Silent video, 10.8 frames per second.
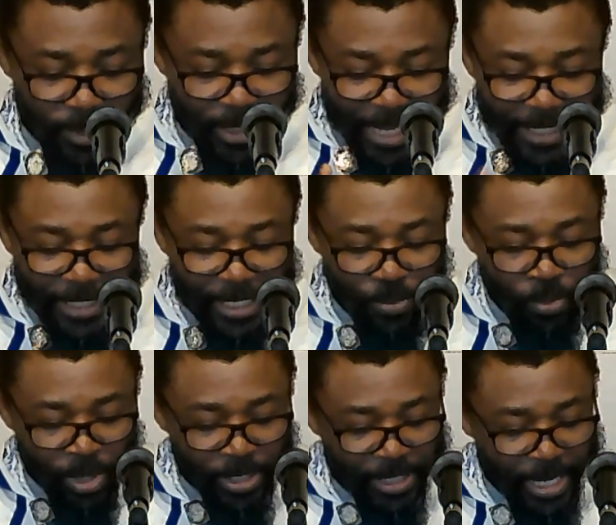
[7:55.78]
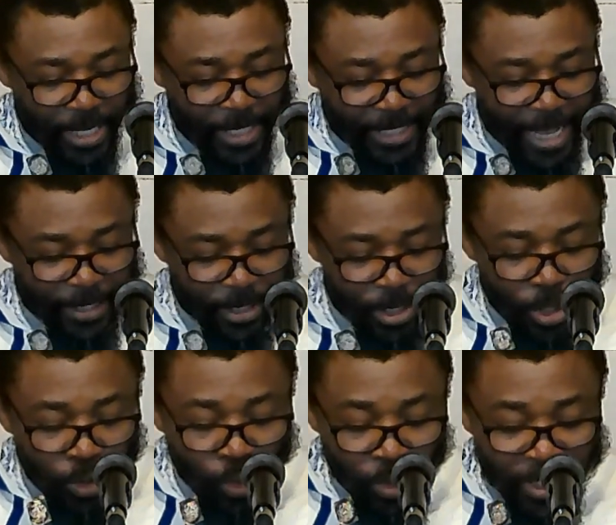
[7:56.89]
Let's see what he said. He said,
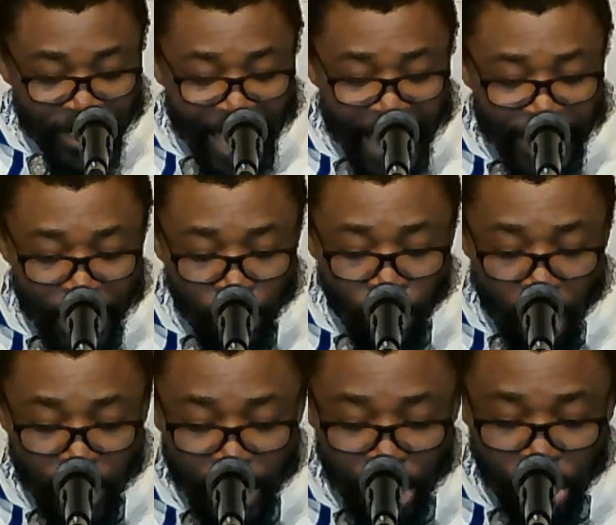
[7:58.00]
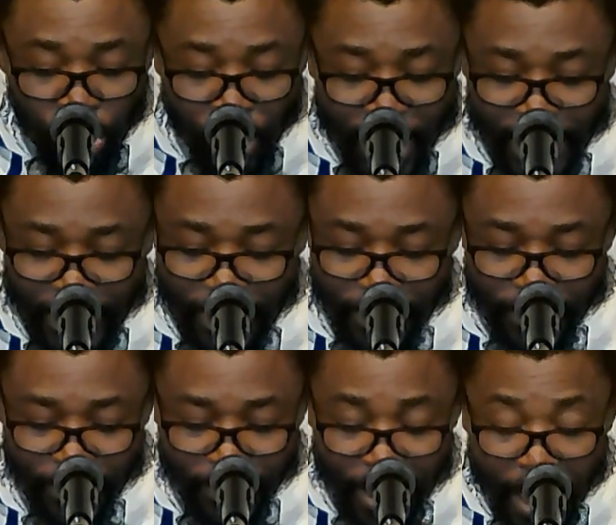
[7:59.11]
to set the donkey straight,
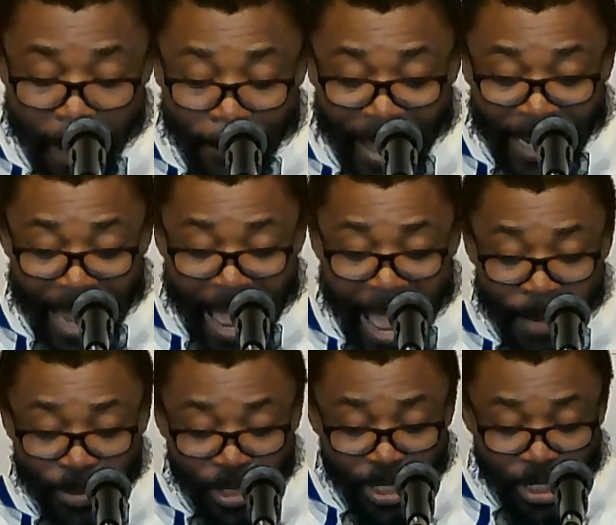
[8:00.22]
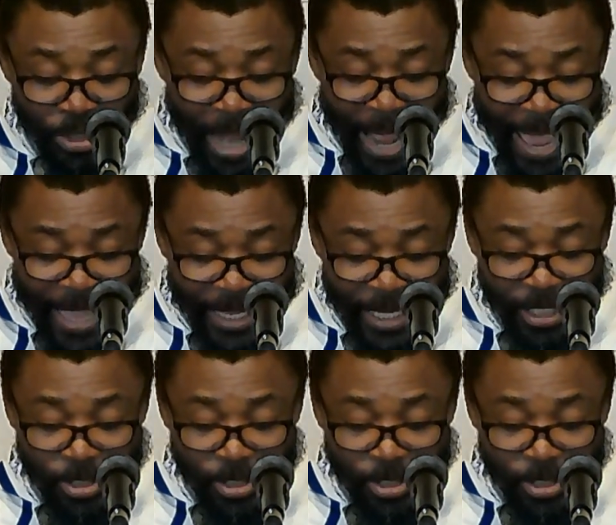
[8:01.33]
Balaam strike his